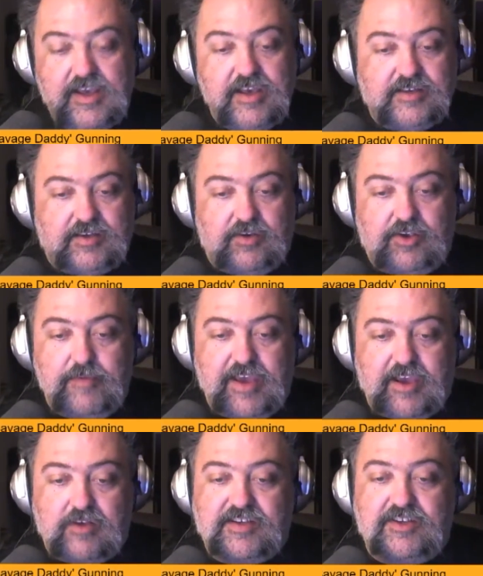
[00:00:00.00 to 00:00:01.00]
So you may
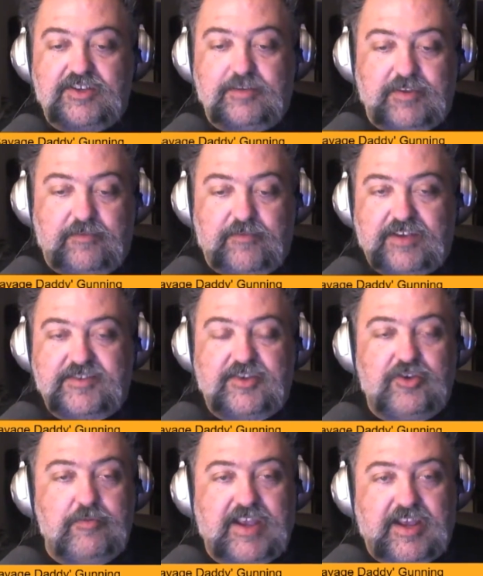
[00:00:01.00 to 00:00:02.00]
go see Jimmy the Fix, and
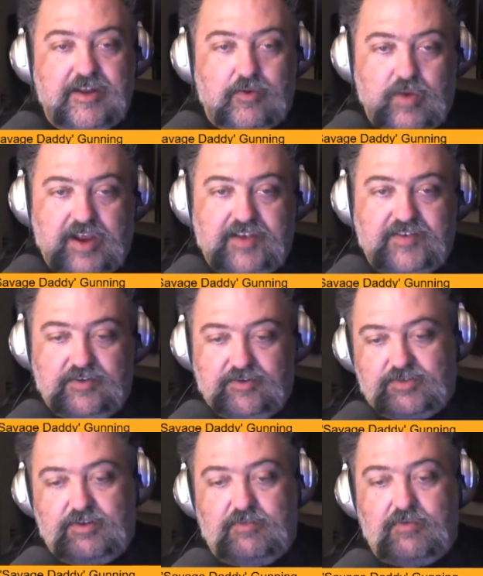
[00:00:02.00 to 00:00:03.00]
you may get a raise on your
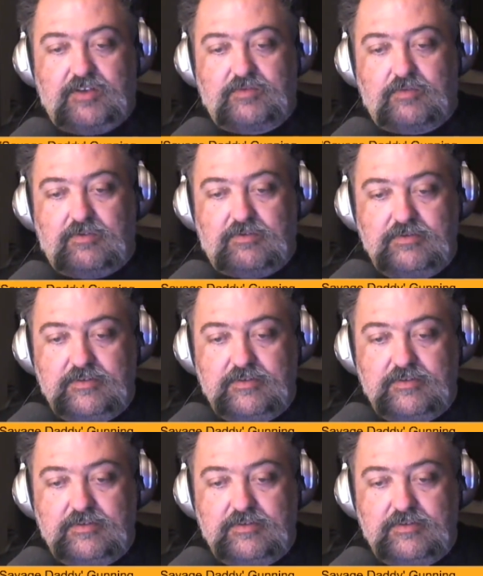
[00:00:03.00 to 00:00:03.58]
Streetwise roll.